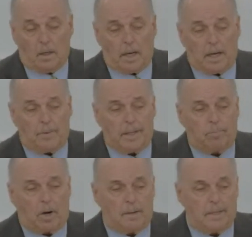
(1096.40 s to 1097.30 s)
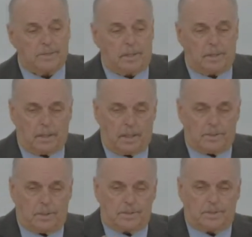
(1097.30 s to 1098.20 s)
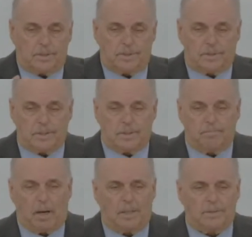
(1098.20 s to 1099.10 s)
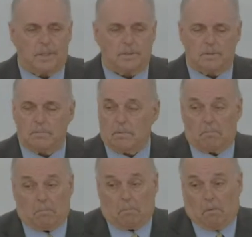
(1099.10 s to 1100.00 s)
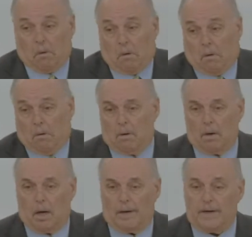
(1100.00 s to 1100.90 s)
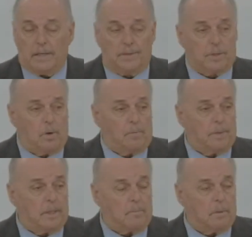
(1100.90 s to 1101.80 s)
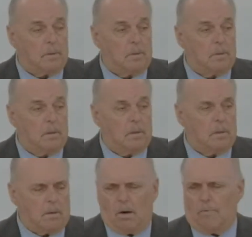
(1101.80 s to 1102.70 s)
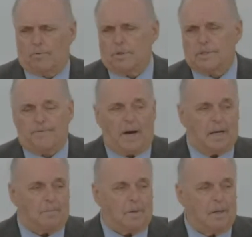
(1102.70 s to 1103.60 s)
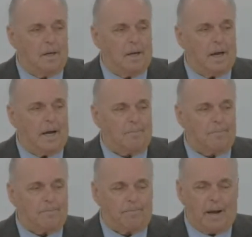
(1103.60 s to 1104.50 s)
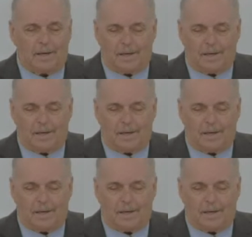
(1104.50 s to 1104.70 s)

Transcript: Anyway, they brought him and he said, he's this, this, and this. And Pilate says, I find nothing wrong with him. I'll crucify him. And Pilate,